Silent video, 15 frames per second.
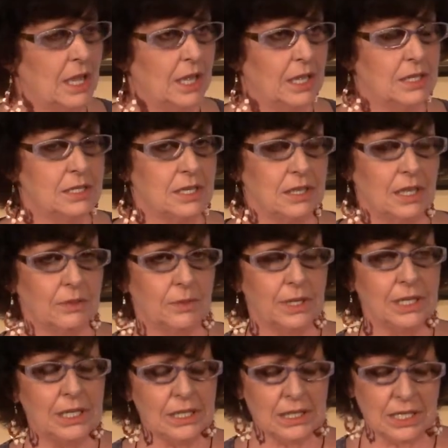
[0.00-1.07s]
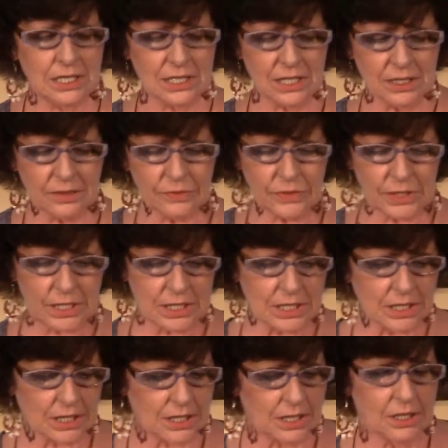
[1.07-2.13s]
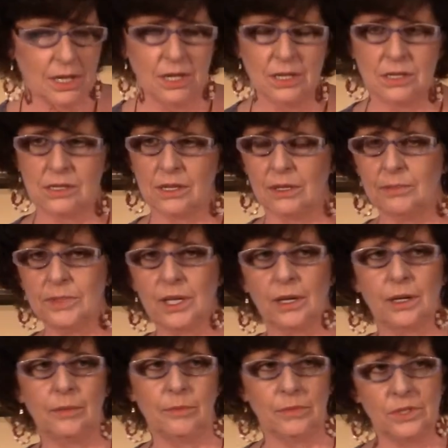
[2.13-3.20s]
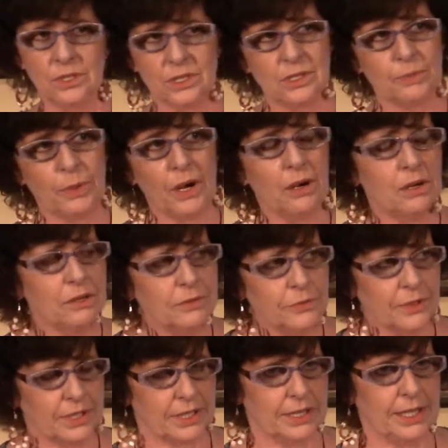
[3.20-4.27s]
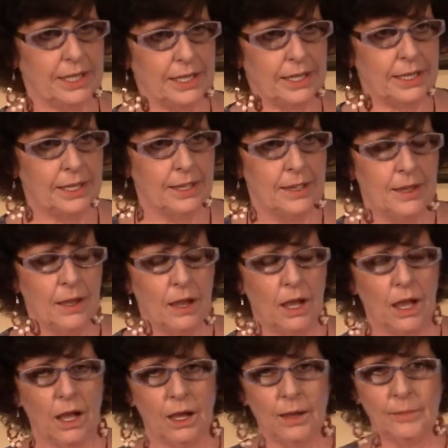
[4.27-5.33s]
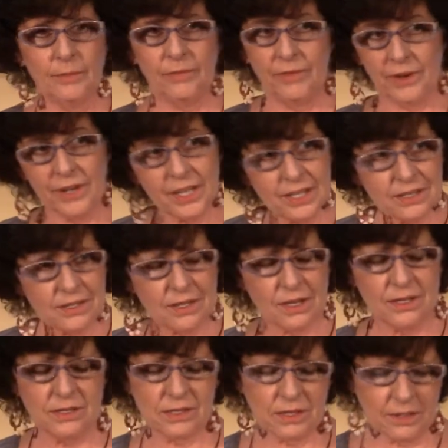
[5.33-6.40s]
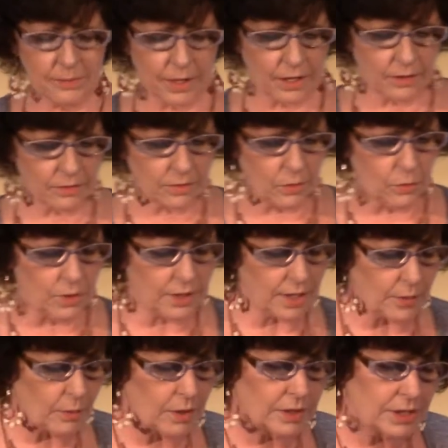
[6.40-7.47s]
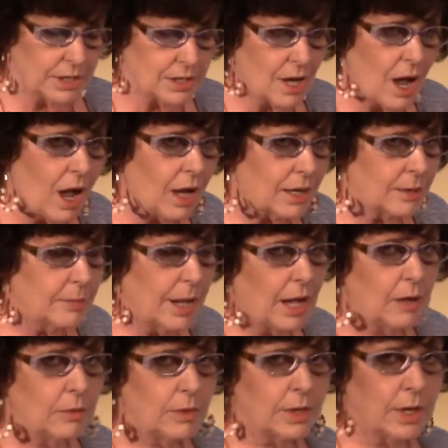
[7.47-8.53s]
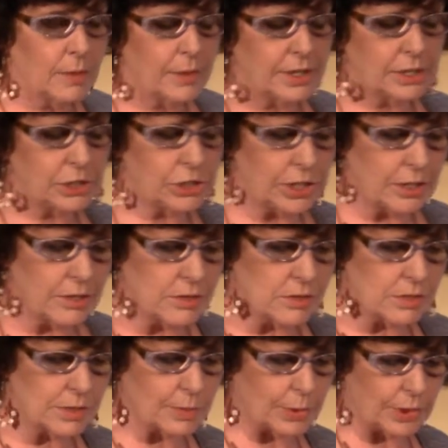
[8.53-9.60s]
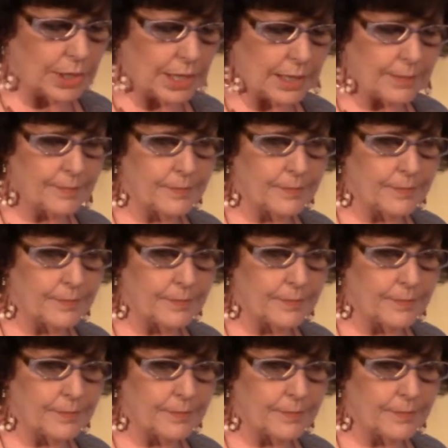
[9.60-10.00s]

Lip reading: And the reading that Tiffany did summed up just perfectly, very concisely about what I want to talk about, what I want to share this morning.